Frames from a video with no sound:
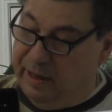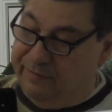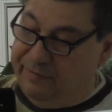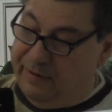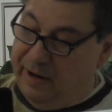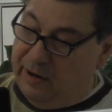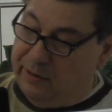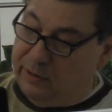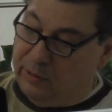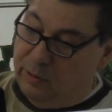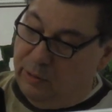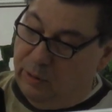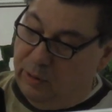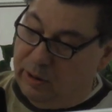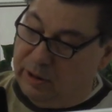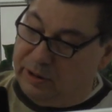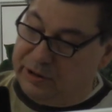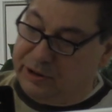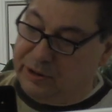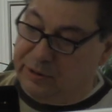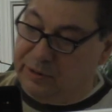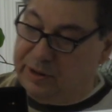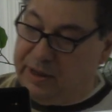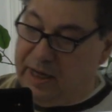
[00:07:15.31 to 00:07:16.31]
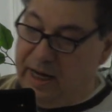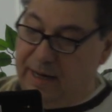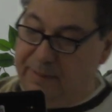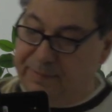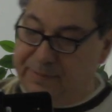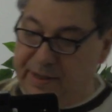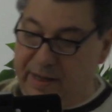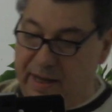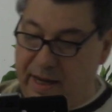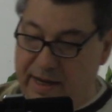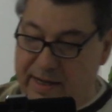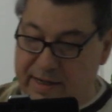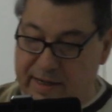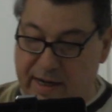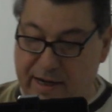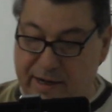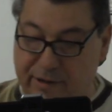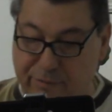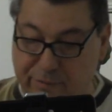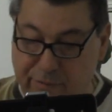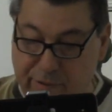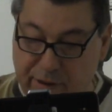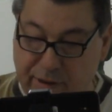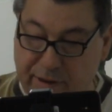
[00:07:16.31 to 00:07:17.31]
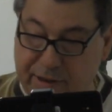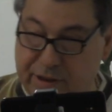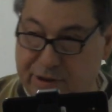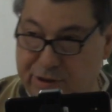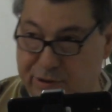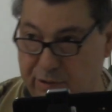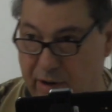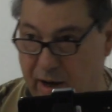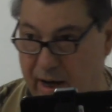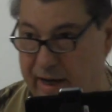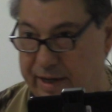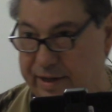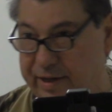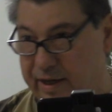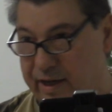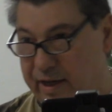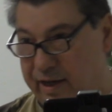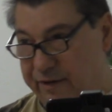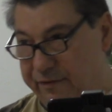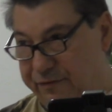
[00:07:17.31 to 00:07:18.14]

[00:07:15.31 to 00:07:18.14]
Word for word: Of alcoholics who came to AA and really tried